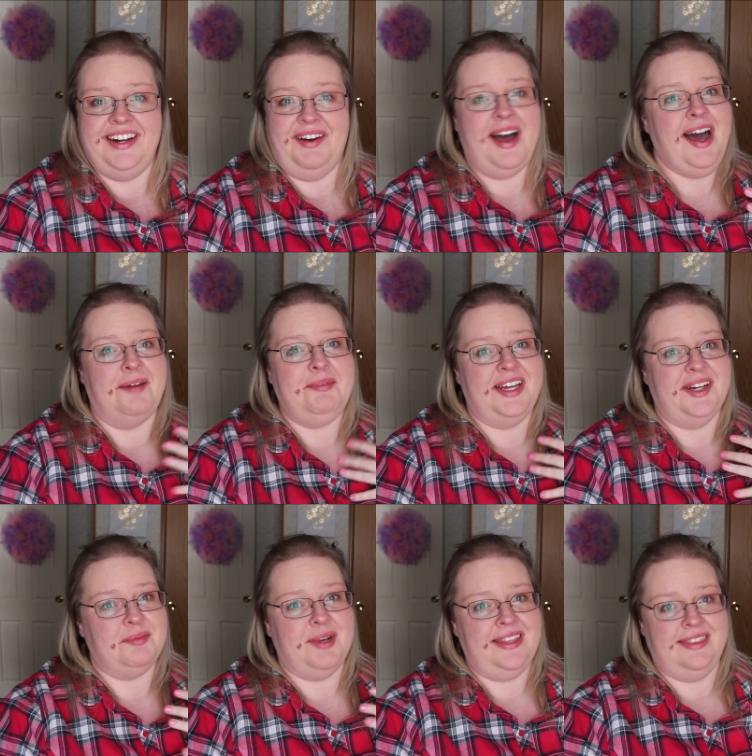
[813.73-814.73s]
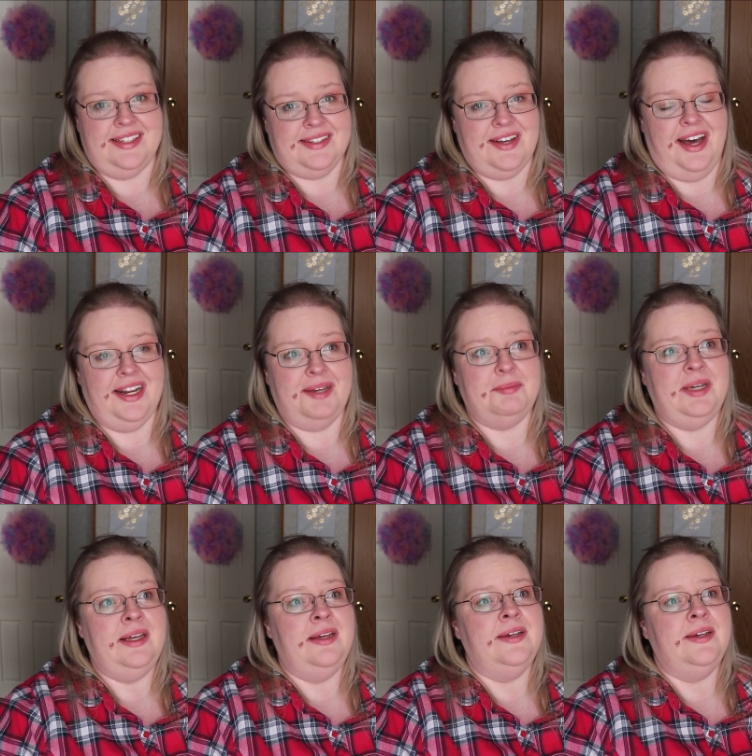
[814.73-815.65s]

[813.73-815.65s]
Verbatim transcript: you know, how am I going to bring this on him?